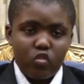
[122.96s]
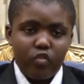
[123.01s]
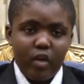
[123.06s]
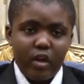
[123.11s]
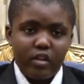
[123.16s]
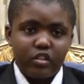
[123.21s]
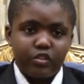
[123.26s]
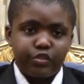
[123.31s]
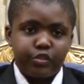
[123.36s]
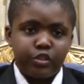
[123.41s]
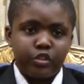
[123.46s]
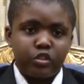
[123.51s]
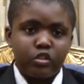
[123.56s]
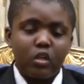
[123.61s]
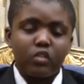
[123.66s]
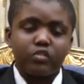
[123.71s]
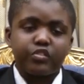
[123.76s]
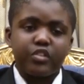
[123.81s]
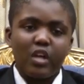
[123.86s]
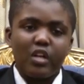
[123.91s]
over the
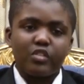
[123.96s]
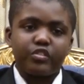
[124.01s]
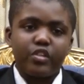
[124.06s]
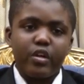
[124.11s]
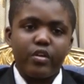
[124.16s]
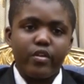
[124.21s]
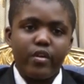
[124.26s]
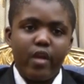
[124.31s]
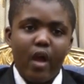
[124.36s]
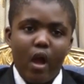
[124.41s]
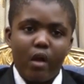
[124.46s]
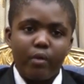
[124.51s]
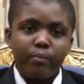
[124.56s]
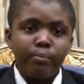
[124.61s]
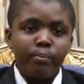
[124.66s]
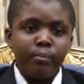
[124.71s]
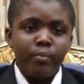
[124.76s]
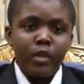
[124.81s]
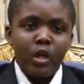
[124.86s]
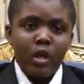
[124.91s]
city of Caesarea
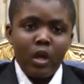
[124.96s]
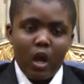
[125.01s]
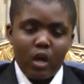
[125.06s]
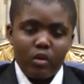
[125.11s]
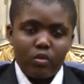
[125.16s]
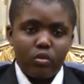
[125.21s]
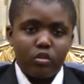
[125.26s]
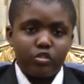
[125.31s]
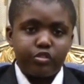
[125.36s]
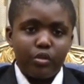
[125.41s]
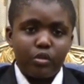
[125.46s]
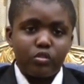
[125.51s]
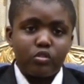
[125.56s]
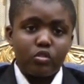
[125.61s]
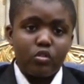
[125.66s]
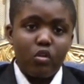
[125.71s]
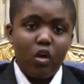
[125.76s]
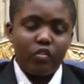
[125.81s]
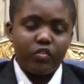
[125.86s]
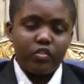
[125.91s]
and also
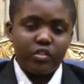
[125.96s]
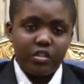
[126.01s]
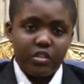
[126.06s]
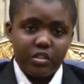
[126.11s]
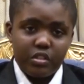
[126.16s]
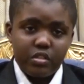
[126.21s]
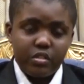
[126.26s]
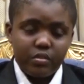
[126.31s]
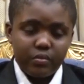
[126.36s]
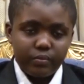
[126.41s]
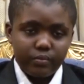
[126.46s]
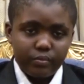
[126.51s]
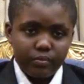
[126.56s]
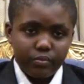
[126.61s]
to govern it.